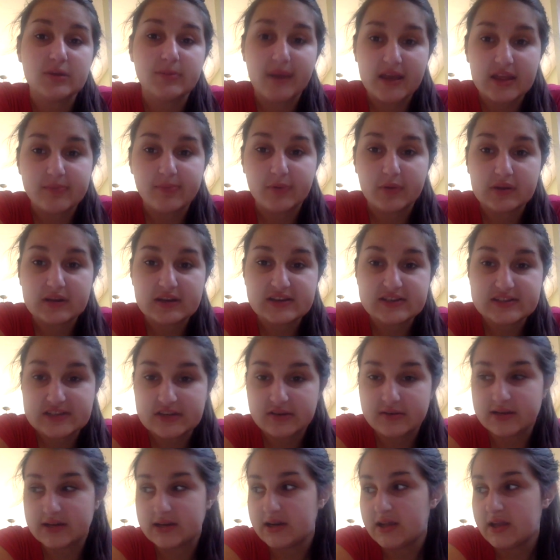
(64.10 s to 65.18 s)
to bite the bullet and do
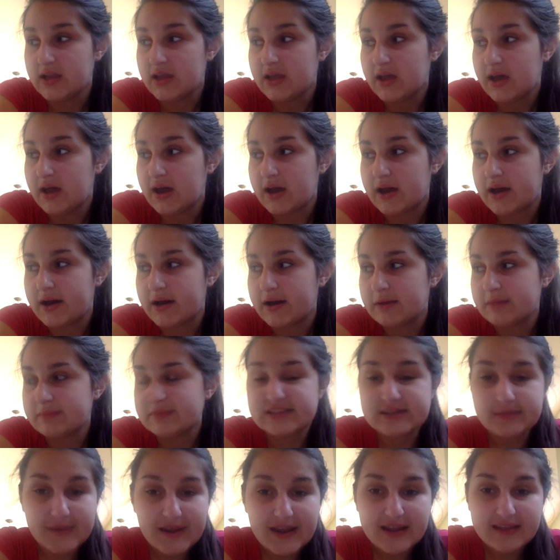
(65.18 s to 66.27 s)
it.
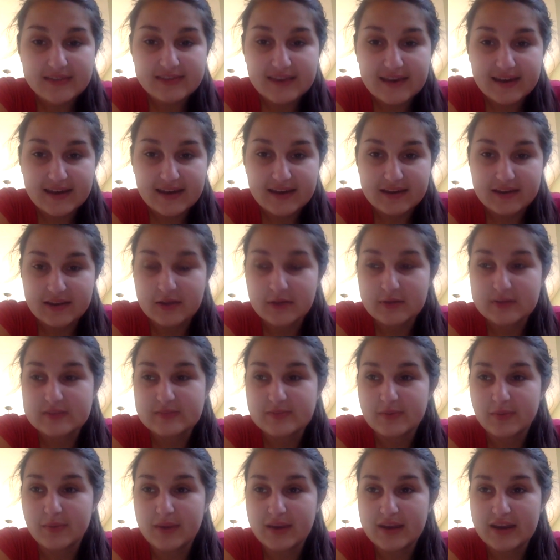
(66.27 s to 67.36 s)
Samantha, who has
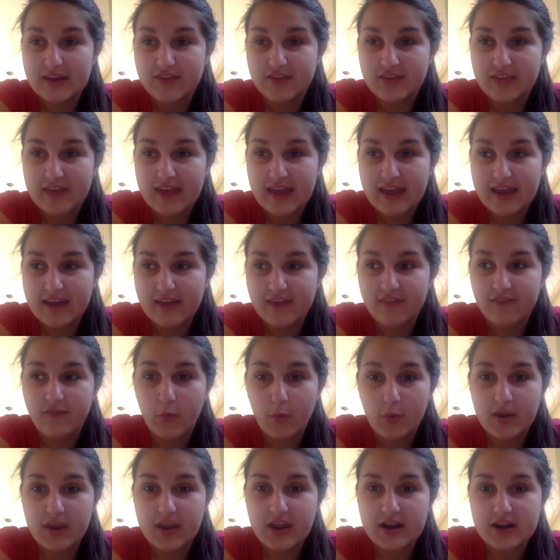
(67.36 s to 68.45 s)
been waiting for like
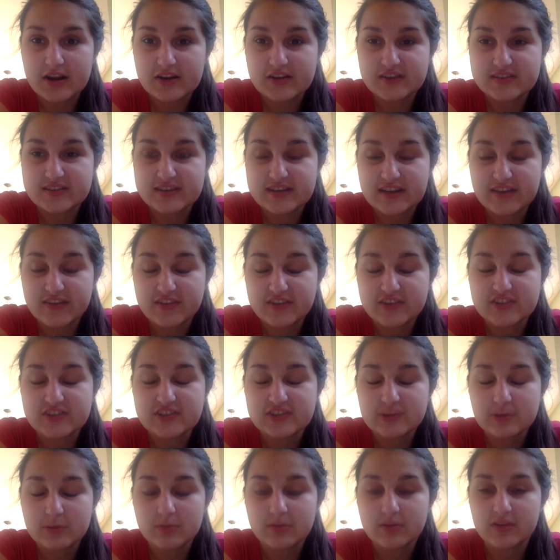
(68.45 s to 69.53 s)
4 years, and I feel
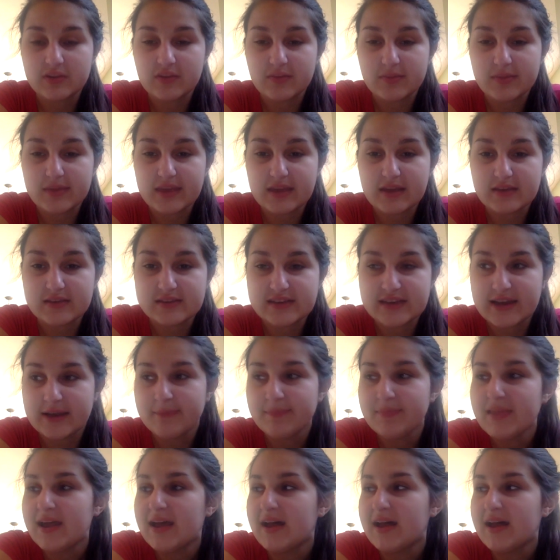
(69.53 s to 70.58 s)
so unbelievably guilty,